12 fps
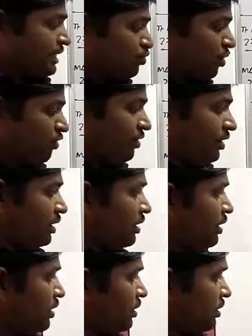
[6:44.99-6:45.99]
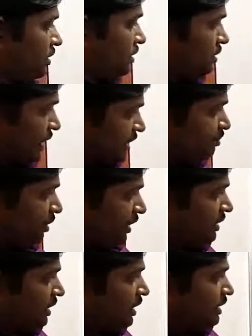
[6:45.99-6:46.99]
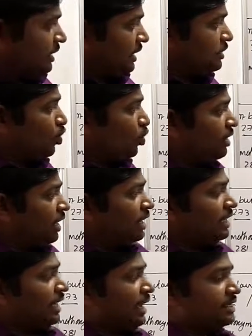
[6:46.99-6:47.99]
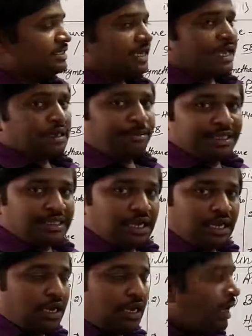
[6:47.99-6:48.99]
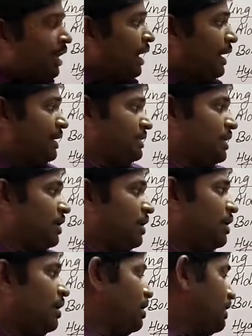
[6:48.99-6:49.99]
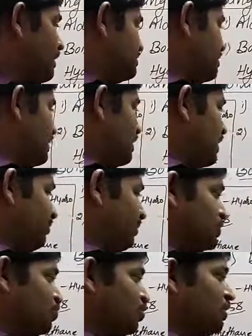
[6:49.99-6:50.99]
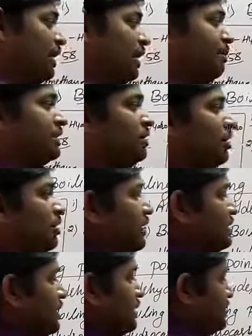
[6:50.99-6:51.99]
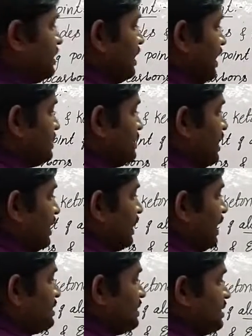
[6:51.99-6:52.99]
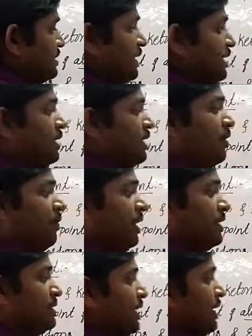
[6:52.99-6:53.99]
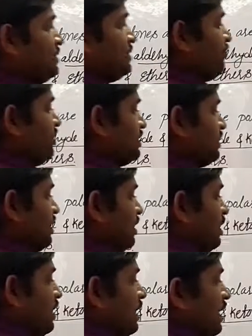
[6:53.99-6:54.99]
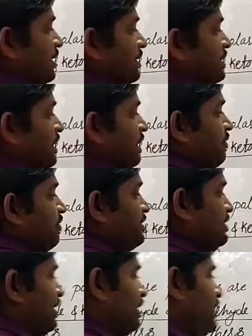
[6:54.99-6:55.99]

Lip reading: go for next point, that is lower aldehydes like methanol and ethanol is liquid. So here methanol is considered as an gaseous state, whereas in case of ethanol it is in liquid state.